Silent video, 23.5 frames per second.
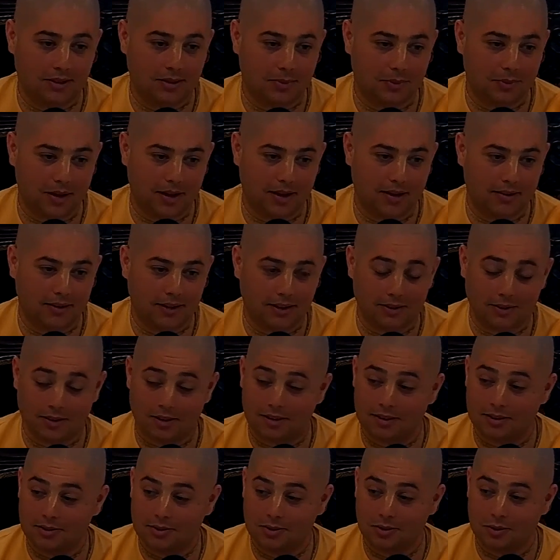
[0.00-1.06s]
in the back. They
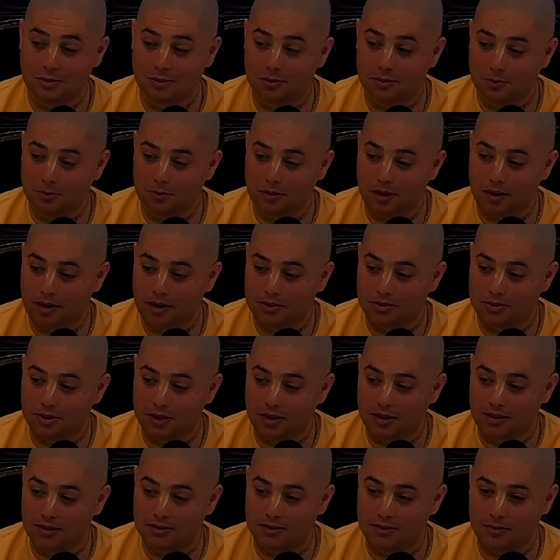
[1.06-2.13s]
saw these two
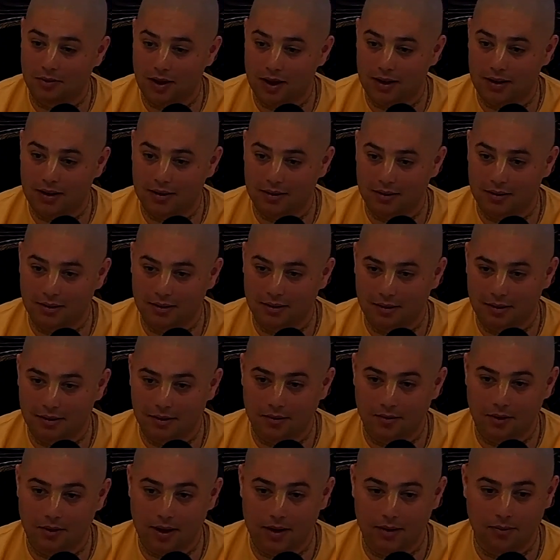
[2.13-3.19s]
Australians fighting,
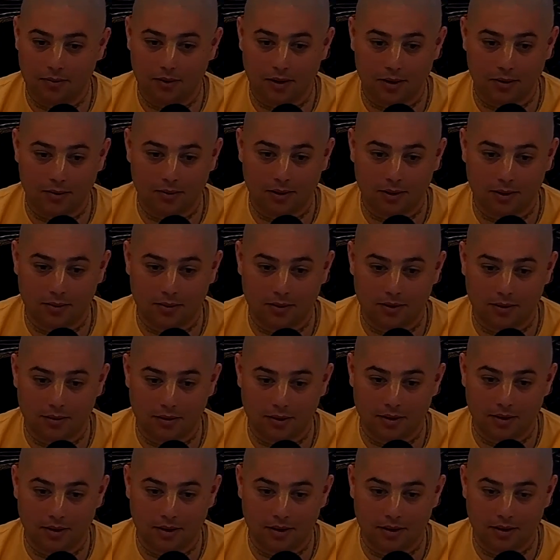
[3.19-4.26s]
fighting, fighting, fighting, fighting,
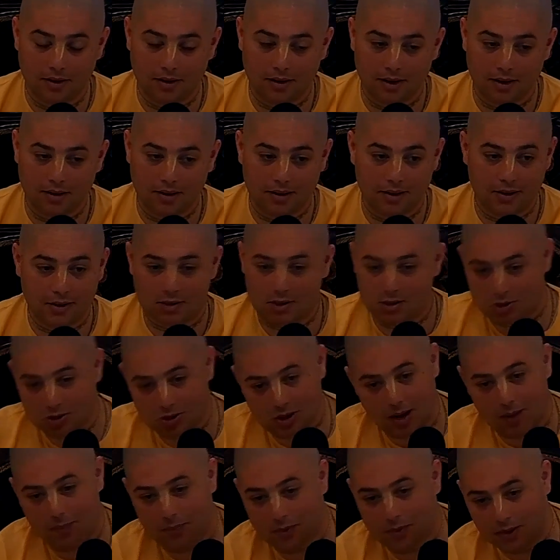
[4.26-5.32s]
fighting. and then they just
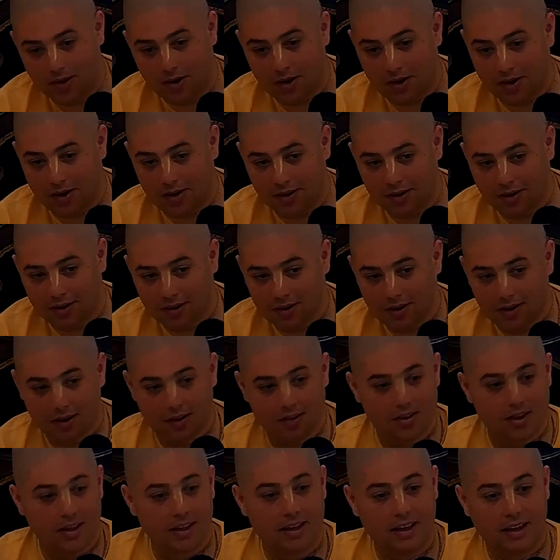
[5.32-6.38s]
stop the car
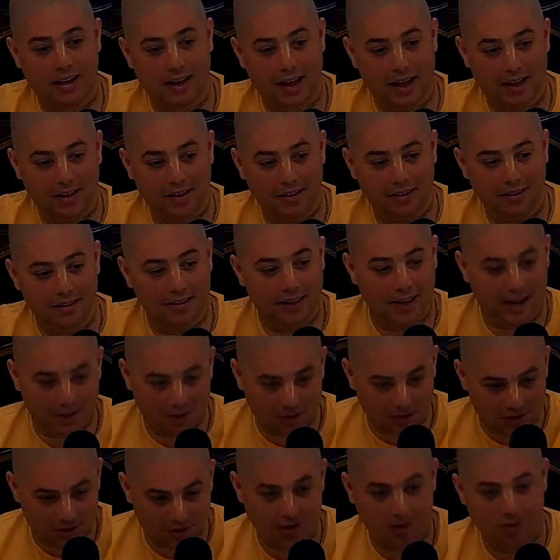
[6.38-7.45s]
and they get out and they
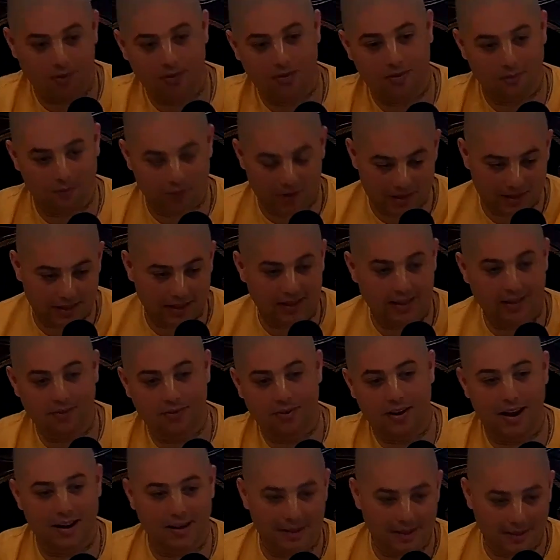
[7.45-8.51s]
actually start physically
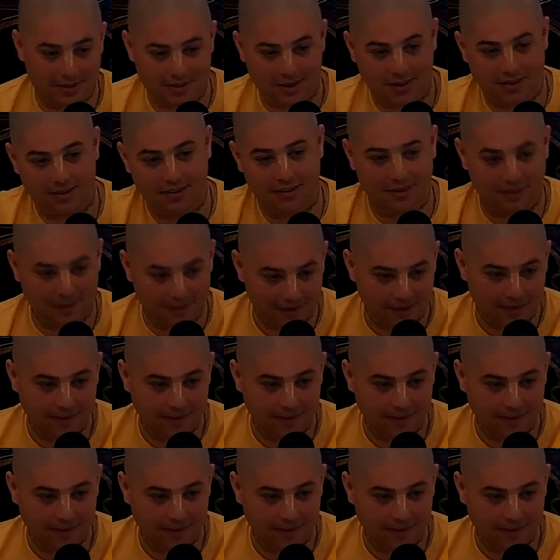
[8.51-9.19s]
fighting each other,